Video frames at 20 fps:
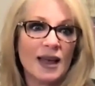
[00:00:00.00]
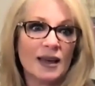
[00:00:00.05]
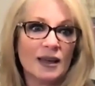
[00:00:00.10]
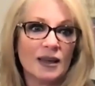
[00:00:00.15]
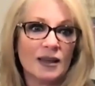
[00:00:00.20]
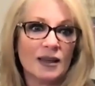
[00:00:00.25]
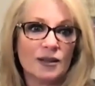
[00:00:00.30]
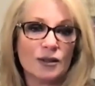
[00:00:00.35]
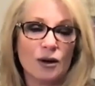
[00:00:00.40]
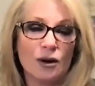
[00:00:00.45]
that
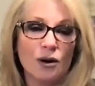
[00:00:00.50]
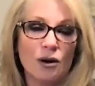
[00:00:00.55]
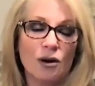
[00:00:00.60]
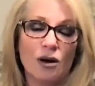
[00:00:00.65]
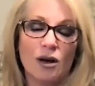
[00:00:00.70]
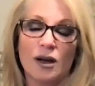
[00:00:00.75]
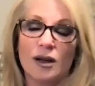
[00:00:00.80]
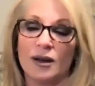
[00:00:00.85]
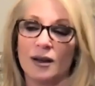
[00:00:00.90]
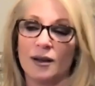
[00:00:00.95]
is
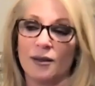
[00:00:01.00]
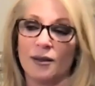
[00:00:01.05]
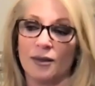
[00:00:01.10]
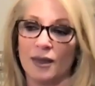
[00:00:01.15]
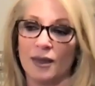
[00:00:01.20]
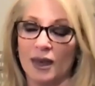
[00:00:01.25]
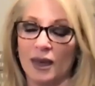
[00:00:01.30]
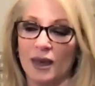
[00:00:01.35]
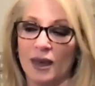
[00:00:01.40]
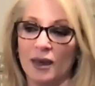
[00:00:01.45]
on
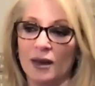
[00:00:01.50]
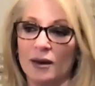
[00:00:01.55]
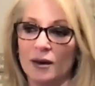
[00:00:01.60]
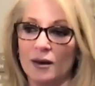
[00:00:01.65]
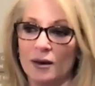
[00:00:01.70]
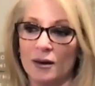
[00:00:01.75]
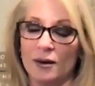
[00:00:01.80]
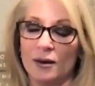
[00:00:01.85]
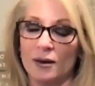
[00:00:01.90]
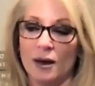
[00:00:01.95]
the
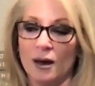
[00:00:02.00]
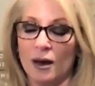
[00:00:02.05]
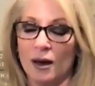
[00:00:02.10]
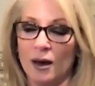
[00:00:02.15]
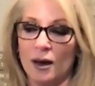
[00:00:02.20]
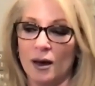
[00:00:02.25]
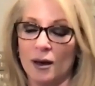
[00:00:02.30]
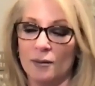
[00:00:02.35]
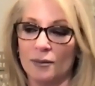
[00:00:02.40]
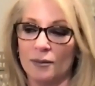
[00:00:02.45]

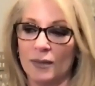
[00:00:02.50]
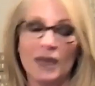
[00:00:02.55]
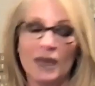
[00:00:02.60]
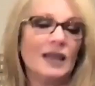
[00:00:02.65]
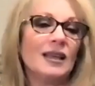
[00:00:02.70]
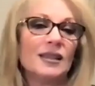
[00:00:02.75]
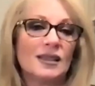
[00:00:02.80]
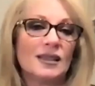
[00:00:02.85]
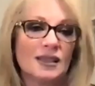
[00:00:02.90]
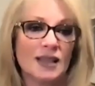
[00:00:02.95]
um,
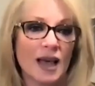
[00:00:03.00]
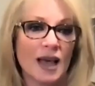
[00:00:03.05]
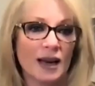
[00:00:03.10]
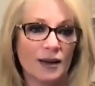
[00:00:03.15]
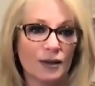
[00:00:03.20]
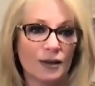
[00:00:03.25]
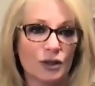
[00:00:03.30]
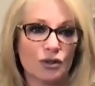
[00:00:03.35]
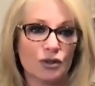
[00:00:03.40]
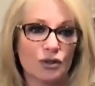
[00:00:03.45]
east side
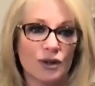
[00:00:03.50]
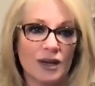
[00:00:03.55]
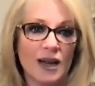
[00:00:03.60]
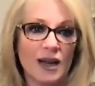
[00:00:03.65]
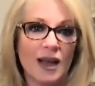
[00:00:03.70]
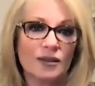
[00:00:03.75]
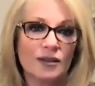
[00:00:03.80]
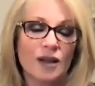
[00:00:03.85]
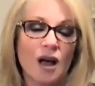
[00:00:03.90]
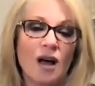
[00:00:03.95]
of the street
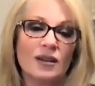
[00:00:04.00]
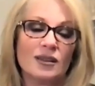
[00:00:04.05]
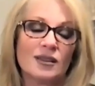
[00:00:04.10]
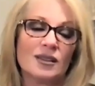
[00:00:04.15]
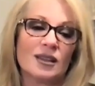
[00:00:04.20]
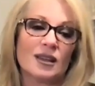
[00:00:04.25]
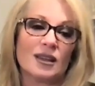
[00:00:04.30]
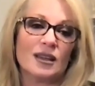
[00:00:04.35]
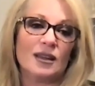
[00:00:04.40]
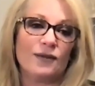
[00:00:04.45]
has gotten
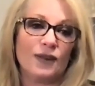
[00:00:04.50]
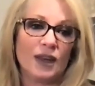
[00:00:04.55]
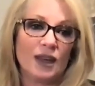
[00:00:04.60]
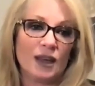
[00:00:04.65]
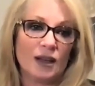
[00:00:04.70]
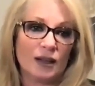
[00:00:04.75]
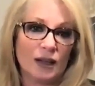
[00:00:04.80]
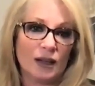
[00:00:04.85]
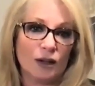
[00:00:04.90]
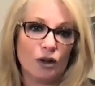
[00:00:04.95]

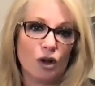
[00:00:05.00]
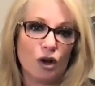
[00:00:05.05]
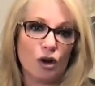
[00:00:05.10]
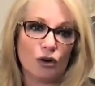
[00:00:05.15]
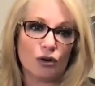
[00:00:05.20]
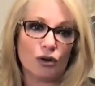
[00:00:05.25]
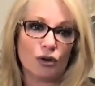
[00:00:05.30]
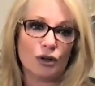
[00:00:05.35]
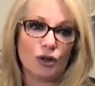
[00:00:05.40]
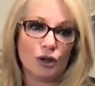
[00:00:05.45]
significantly
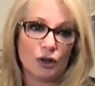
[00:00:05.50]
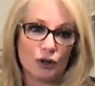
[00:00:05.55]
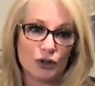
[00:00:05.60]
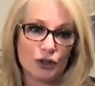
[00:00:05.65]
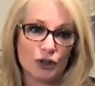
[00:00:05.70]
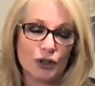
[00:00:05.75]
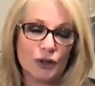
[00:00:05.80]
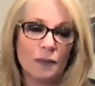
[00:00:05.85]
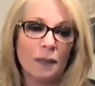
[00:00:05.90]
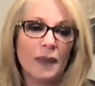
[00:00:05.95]
longer,
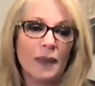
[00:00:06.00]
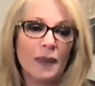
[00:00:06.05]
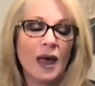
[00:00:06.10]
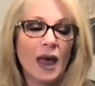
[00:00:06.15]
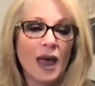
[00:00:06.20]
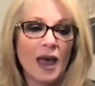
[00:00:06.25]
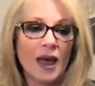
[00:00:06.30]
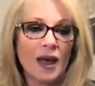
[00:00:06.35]
larger, mm.